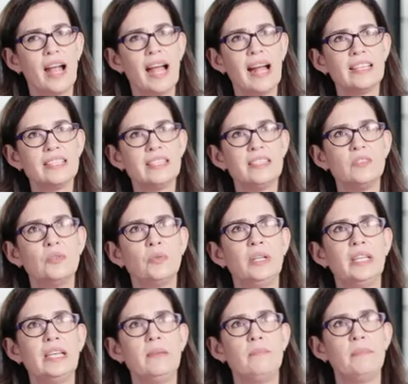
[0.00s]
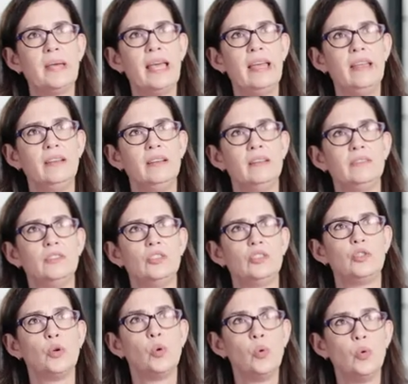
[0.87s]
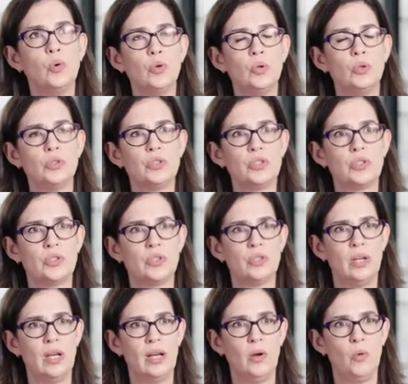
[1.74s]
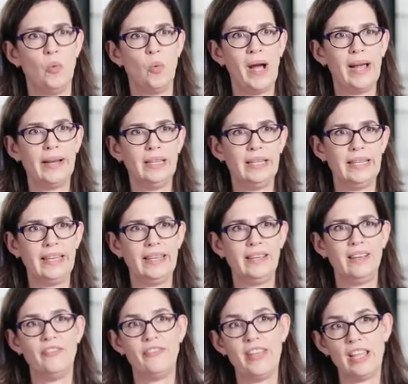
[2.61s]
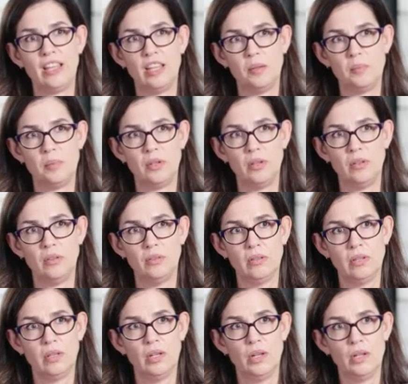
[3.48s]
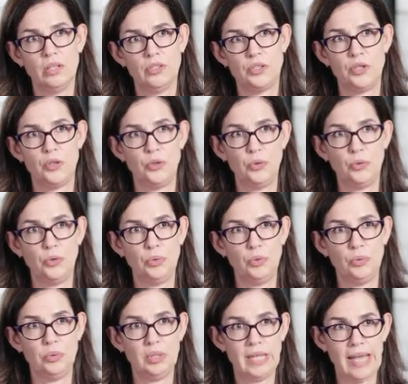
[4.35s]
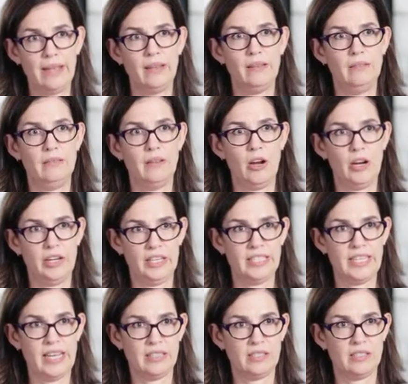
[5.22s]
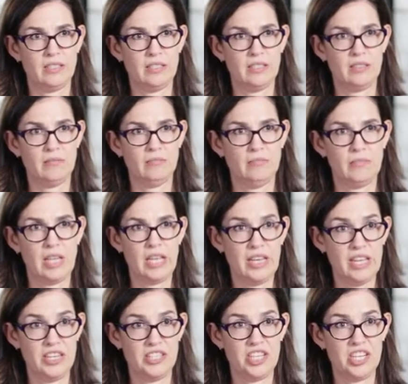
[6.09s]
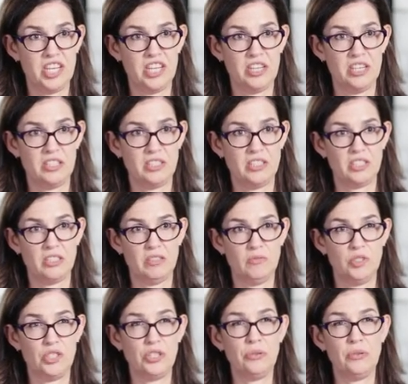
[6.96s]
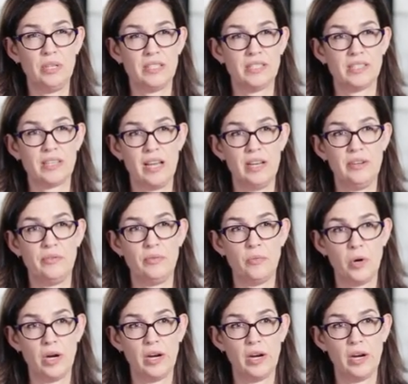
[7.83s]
hasn't really been tools widely available to let architects and engineers do this kind of